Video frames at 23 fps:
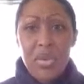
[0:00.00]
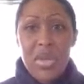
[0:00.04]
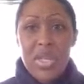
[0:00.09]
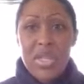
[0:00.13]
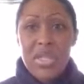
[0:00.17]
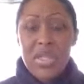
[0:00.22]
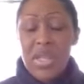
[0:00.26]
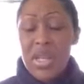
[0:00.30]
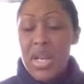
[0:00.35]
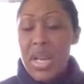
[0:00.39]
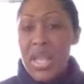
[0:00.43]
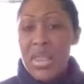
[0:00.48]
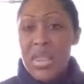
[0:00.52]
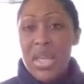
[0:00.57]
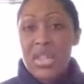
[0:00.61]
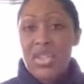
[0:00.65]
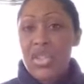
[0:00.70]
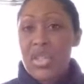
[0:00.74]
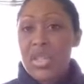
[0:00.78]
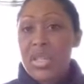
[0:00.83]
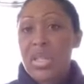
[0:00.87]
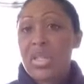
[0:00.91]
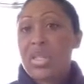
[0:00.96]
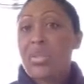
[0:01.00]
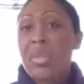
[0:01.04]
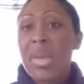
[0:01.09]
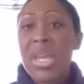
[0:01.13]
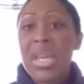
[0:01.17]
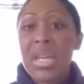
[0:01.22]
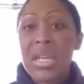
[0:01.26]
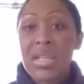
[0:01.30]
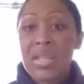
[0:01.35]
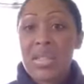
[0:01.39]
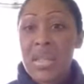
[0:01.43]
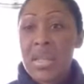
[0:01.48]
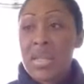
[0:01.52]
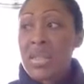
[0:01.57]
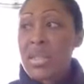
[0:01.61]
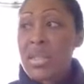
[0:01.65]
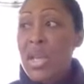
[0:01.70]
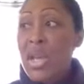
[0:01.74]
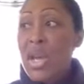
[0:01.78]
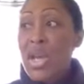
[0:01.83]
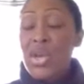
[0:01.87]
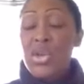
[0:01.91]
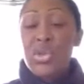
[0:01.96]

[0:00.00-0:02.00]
reason, and that just doesn't make any sense.